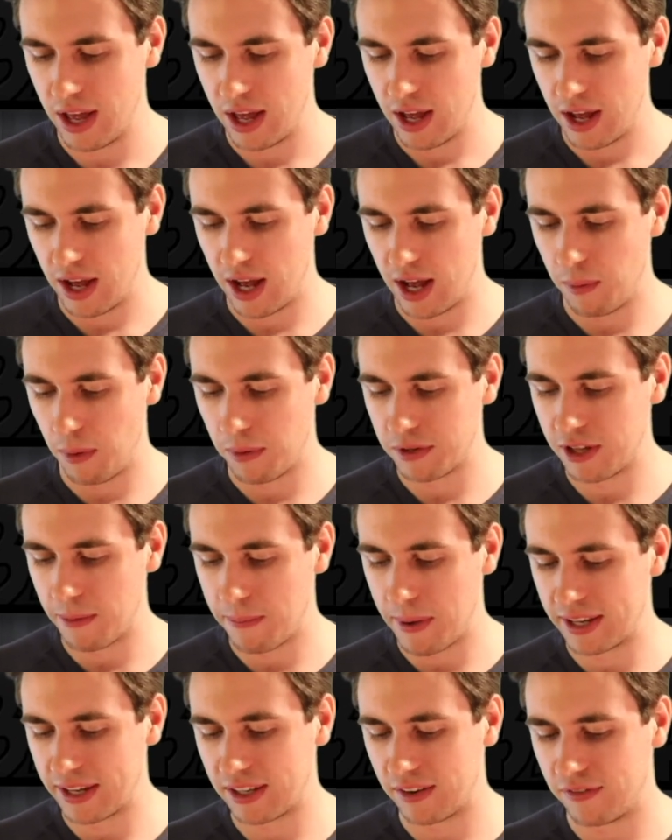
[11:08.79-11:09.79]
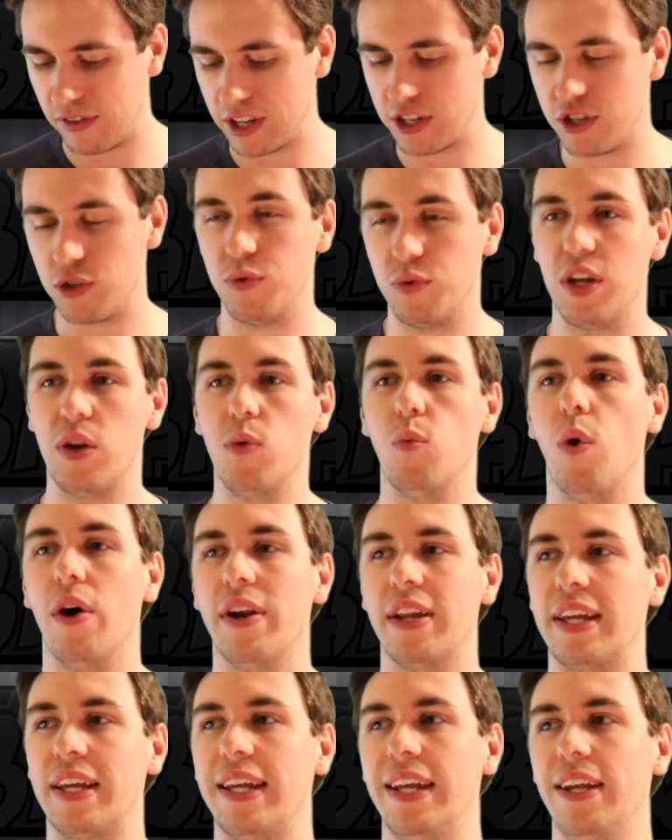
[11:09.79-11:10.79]
What was the best advice you didn't want to
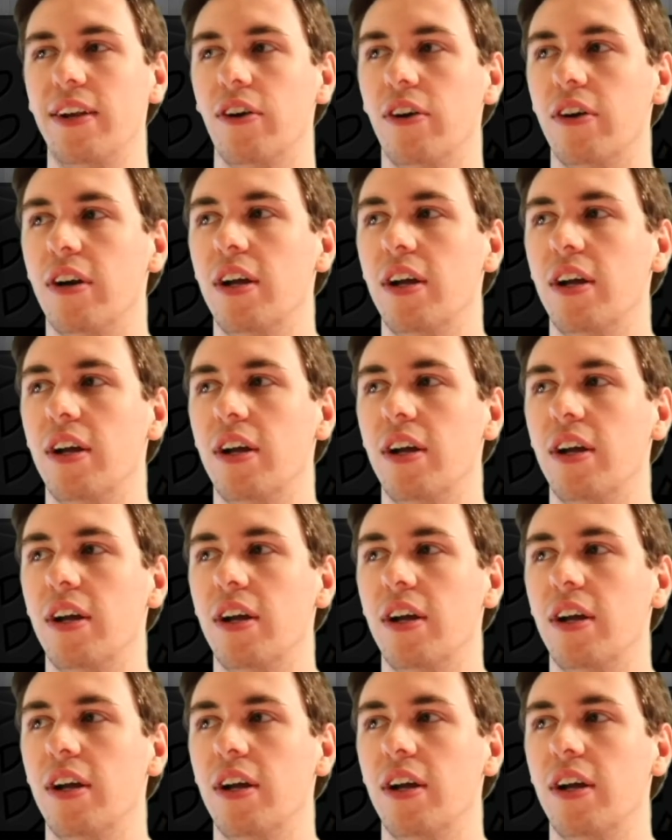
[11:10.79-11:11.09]
hear?